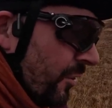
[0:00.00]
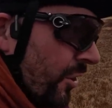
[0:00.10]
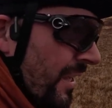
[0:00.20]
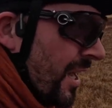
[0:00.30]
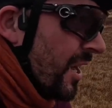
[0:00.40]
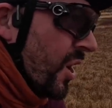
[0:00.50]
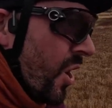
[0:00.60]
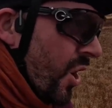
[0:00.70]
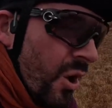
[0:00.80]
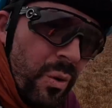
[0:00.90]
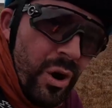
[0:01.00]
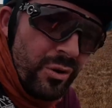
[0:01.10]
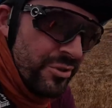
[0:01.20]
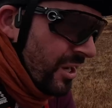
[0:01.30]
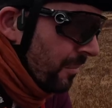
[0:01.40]
on, what
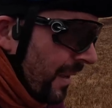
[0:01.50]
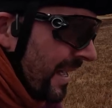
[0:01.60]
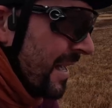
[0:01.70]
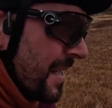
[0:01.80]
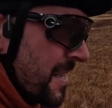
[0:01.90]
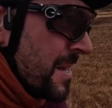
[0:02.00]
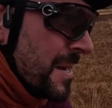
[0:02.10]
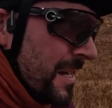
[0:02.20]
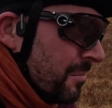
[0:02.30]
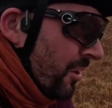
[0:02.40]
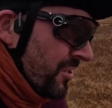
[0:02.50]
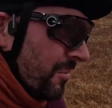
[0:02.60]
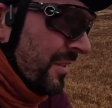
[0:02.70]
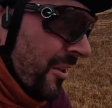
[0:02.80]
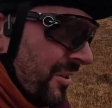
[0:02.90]
goes up must
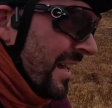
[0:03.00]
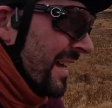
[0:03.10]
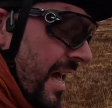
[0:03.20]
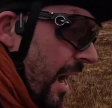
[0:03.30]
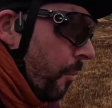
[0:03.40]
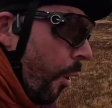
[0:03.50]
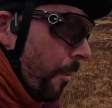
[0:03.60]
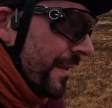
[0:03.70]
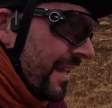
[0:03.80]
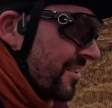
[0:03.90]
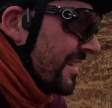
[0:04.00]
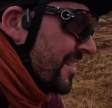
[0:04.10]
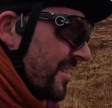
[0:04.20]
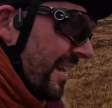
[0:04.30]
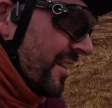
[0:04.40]
come down. I'm hoping this
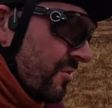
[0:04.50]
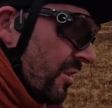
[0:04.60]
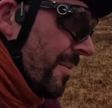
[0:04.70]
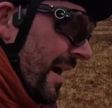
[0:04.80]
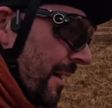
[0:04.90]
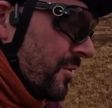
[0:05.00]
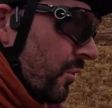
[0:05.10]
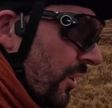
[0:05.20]
descent is going to be absolutely